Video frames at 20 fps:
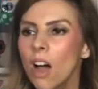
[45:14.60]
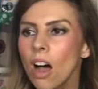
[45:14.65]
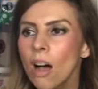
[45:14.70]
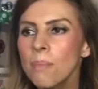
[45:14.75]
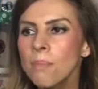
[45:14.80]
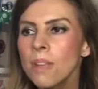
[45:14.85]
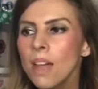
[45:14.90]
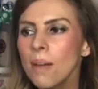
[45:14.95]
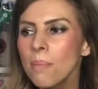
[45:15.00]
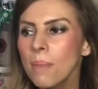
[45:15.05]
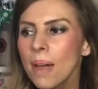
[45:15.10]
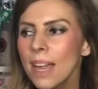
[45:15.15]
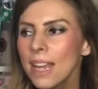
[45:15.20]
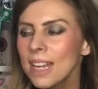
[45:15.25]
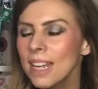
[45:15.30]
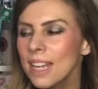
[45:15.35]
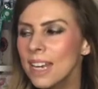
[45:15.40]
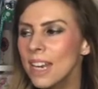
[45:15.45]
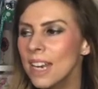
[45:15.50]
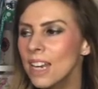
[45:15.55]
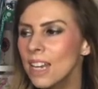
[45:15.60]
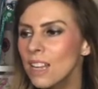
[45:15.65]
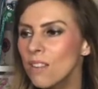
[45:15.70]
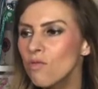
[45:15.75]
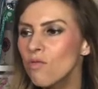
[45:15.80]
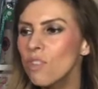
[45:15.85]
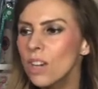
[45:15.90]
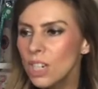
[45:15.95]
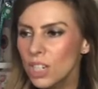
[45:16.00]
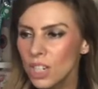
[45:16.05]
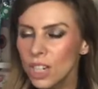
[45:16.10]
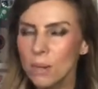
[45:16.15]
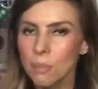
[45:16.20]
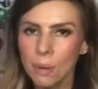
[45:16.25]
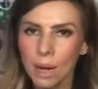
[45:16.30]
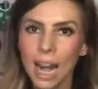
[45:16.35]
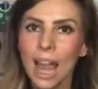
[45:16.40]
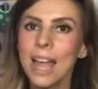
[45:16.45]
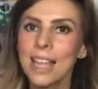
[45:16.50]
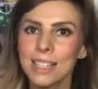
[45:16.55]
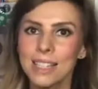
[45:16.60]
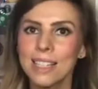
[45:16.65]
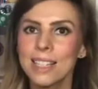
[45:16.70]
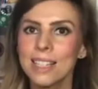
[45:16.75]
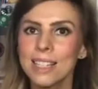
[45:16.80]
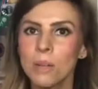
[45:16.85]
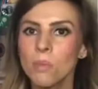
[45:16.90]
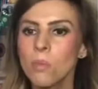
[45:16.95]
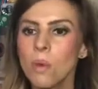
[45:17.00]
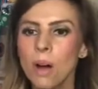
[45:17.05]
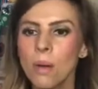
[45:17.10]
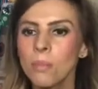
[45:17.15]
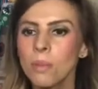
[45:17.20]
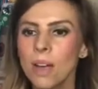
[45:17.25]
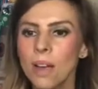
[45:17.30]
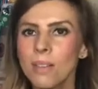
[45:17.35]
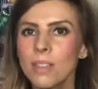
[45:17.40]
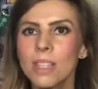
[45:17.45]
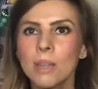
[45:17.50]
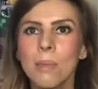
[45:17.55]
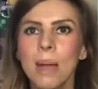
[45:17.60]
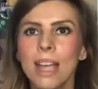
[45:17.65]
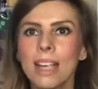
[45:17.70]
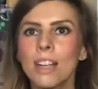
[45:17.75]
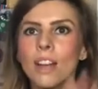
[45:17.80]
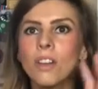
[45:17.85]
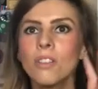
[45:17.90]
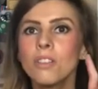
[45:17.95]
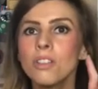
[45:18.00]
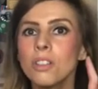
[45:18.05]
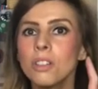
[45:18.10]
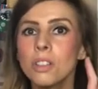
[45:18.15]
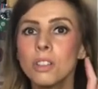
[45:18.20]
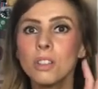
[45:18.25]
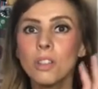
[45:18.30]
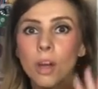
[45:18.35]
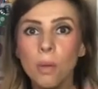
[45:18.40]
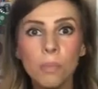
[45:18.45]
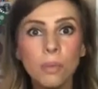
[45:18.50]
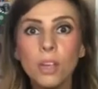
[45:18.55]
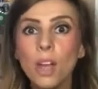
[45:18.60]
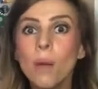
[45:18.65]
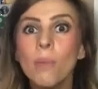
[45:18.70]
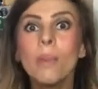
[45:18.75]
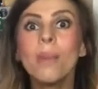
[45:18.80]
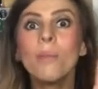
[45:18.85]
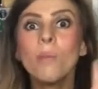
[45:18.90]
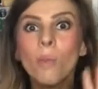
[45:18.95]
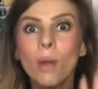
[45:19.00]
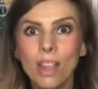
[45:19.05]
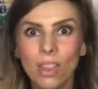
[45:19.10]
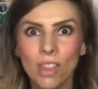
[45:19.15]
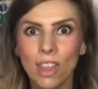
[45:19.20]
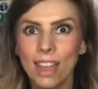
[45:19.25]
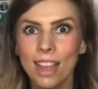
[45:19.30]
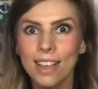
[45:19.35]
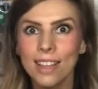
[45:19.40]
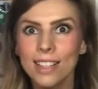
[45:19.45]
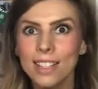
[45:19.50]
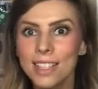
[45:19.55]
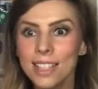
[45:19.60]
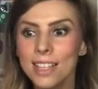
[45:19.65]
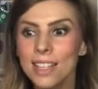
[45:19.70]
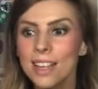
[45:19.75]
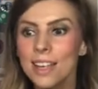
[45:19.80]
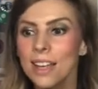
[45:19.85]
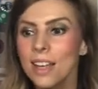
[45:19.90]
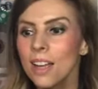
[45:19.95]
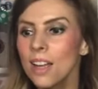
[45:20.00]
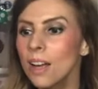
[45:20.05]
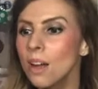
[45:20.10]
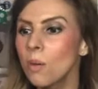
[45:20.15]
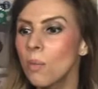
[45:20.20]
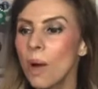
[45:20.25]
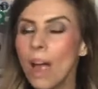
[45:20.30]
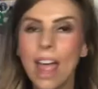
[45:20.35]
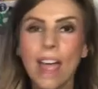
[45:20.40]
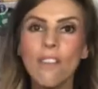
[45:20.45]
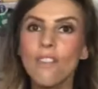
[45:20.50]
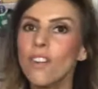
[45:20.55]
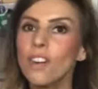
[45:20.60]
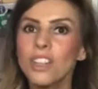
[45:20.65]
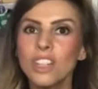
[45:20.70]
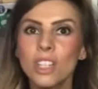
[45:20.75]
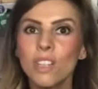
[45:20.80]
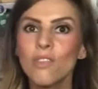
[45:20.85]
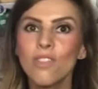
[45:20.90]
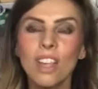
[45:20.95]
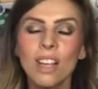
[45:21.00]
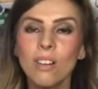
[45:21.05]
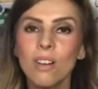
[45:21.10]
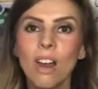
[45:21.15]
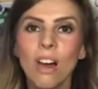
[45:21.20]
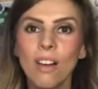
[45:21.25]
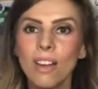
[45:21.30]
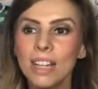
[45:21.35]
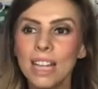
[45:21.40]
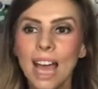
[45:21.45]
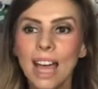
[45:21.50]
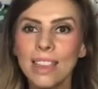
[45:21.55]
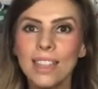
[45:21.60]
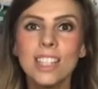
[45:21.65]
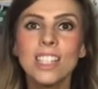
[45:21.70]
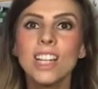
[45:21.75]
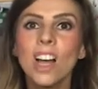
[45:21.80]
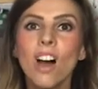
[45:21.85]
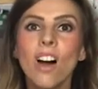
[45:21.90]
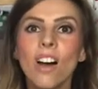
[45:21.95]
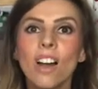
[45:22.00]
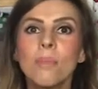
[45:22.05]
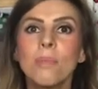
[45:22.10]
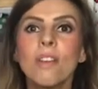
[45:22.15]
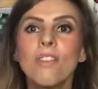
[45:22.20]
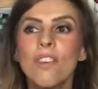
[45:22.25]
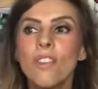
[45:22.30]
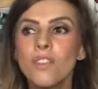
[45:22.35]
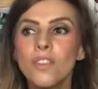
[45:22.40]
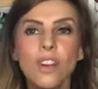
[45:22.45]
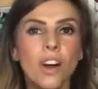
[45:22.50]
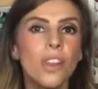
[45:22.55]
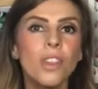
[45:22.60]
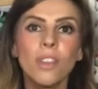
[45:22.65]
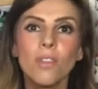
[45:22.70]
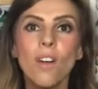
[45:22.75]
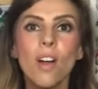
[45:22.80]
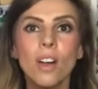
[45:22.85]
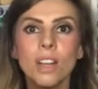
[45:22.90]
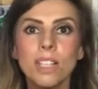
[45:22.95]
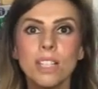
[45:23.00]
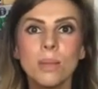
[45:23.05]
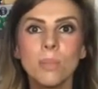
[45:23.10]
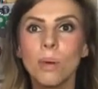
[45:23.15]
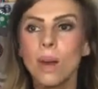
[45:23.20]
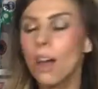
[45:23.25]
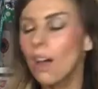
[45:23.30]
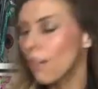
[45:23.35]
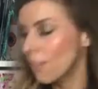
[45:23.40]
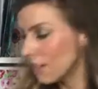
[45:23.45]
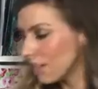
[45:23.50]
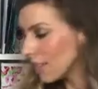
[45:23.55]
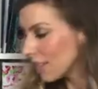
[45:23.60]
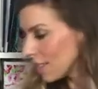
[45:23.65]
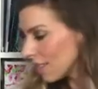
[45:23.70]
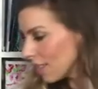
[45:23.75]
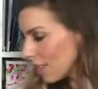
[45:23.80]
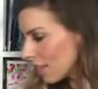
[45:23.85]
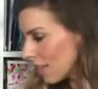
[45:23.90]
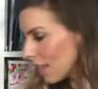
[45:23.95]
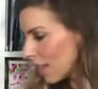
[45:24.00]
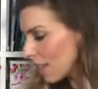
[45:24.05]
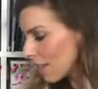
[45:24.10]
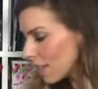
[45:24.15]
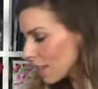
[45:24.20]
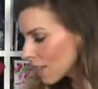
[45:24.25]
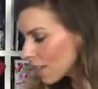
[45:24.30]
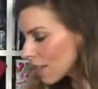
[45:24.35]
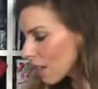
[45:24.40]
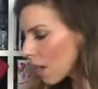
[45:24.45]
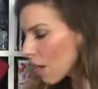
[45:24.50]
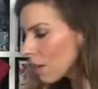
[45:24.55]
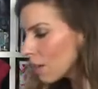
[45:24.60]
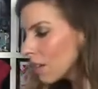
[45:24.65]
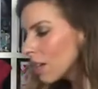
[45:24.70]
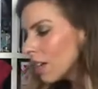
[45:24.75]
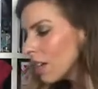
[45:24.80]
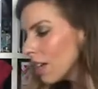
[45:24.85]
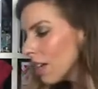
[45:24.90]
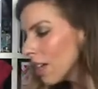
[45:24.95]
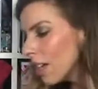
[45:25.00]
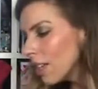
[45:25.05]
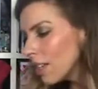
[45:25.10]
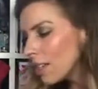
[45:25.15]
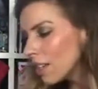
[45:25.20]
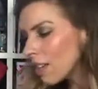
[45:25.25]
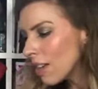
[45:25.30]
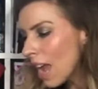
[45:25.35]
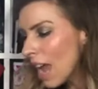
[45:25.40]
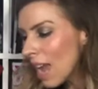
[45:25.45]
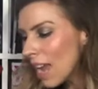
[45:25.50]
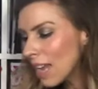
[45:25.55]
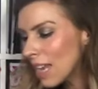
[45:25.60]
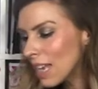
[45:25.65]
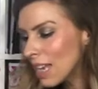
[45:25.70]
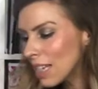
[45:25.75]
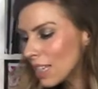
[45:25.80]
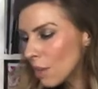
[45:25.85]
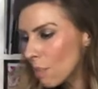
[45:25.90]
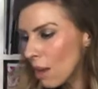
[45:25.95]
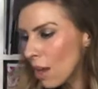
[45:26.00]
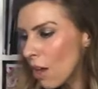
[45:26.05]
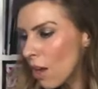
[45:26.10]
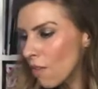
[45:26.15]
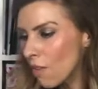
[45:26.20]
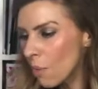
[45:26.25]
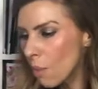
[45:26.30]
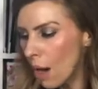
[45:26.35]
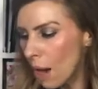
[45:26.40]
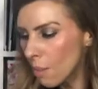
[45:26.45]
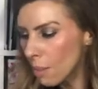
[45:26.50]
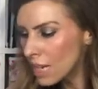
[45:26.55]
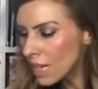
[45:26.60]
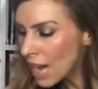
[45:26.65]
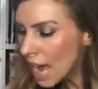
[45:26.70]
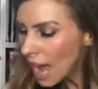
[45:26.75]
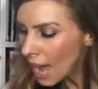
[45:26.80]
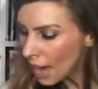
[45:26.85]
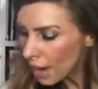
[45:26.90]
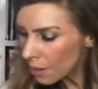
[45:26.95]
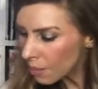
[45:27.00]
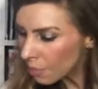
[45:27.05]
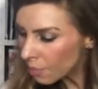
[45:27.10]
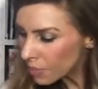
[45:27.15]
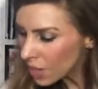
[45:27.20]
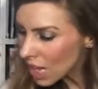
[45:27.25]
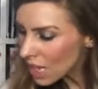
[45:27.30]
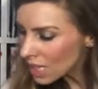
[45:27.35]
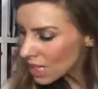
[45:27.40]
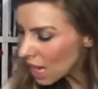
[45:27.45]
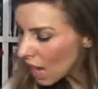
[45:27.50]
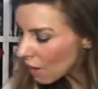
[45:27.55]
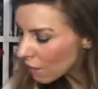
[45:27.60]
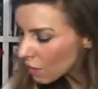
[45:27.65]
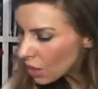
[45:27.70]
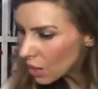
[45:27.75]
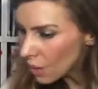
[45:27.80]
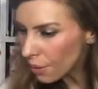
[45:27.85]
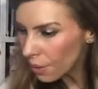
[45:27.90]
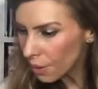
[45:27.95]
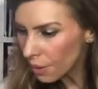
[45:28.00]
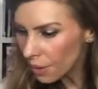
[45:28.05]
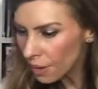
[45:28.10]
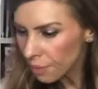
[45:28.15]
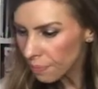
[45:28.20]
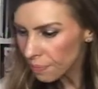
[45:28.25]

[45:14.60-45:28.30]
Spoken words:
not making any rigid plans on what I'm going to make. I'm going with it. Whatever I just feel like at the time, if I've got the right supplies and things. So yeah, it is a bit overwhelming. Now, let's have a look.